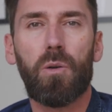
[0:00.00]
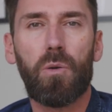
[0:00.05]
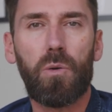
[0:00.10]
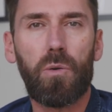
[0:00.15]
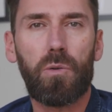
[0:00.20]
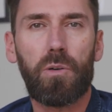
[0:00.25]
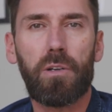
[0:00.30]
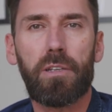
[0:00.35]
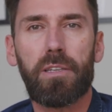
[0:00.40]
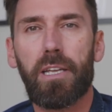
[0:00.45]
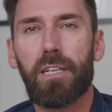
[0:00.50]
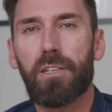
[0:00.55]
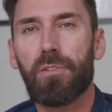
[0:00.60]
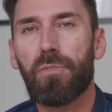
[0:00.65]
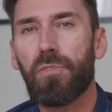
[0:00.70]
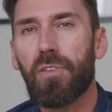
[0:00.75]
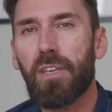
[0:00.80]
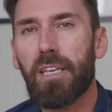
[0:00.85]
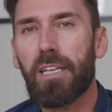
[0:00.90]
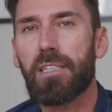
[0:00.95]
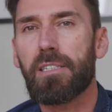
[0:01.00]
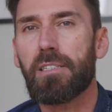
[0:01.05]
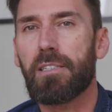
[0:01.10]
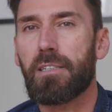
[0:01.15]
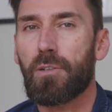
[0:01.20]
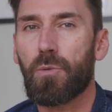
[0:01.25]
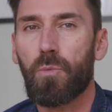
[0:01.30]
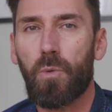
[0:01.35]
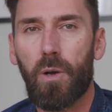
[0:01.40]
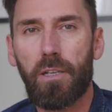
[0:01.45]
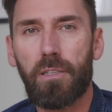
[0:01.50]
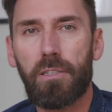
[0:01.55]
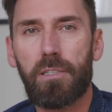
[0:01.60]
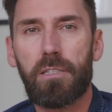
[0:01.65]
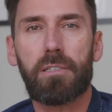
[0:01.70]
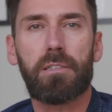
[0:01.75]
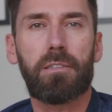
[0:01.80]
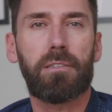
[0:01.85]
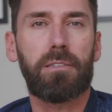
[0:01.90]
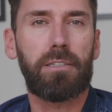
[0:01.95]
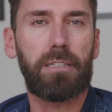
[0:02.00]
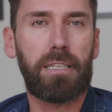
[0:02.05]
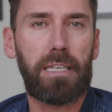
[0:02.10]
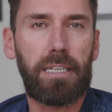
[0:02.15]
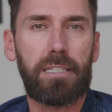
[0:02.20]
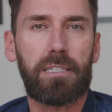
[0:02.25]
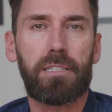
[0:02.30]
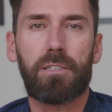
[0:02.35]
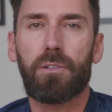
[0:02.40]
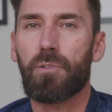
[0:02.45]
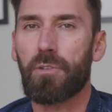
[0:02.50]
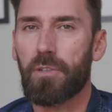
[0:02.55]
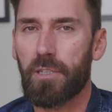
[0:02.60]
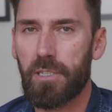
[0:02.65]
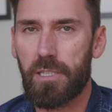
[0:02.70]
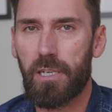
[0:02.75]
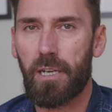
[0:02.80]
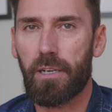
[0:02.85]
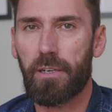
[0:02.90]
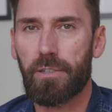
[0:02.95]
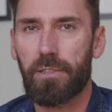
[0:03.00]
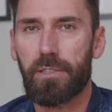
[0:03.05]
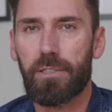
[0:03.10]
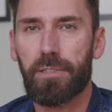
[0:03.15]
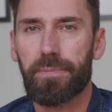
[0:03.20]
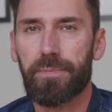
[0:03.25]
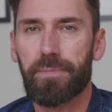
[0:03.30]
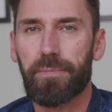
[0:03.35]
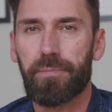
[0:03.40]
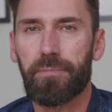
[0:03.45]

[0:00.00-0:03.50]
or that it feeds their wants, needs, or desires.